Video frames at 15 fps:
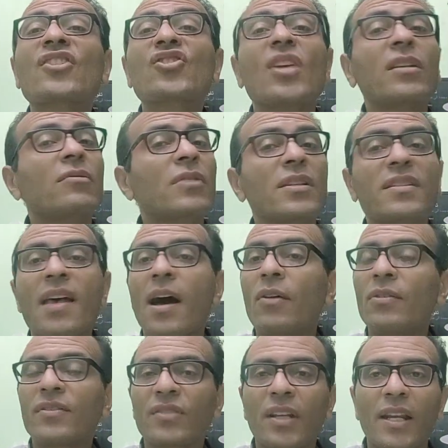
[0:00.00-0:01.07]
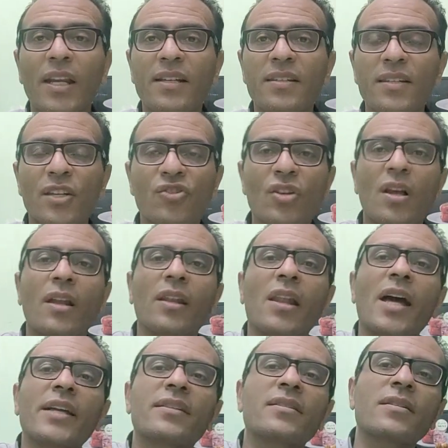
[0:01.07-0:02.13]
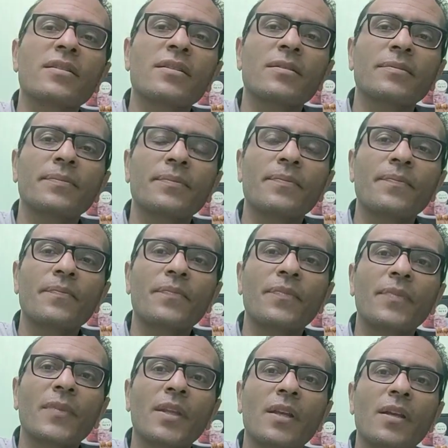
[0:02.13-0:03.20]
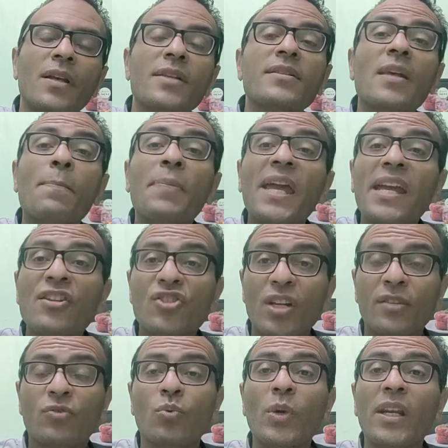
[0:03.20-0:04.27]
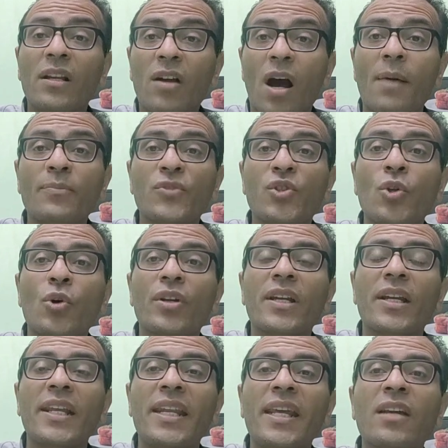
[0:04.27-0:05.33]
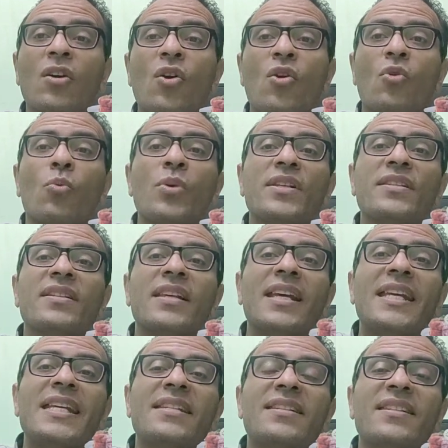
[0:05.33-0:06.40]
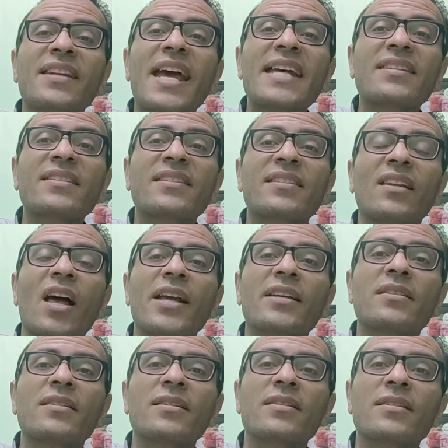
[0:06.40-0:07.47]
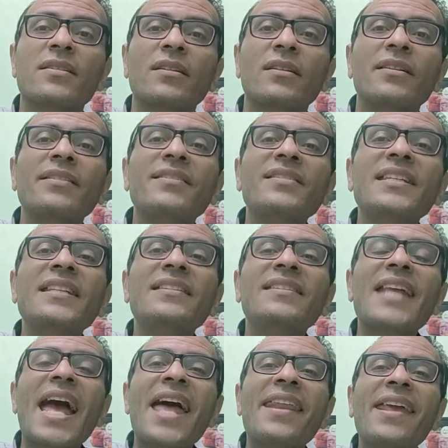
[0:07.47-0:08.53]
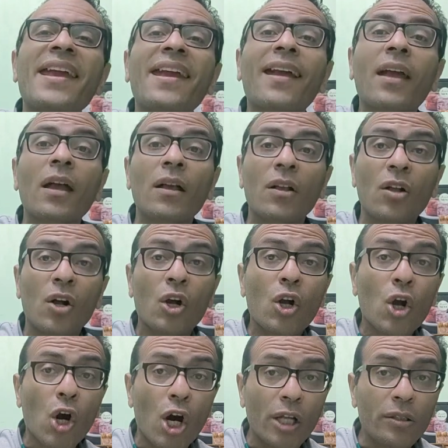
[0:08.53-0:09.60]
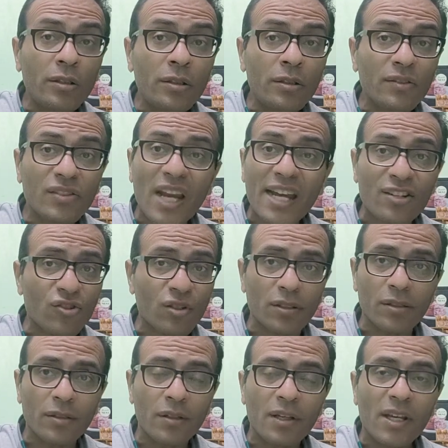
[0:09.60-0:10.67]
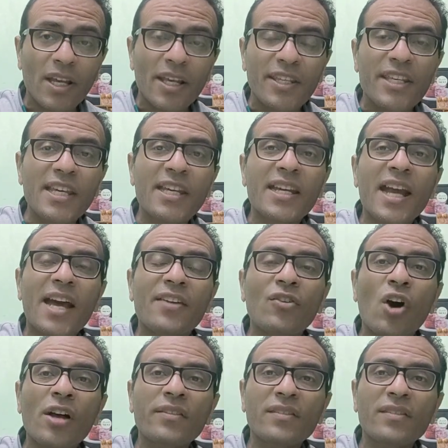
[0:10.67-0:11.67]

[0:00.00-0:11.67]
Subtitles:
without relaxation, like this. The patient will come to your clinic with his rest like this, tetanic contraction. He cannot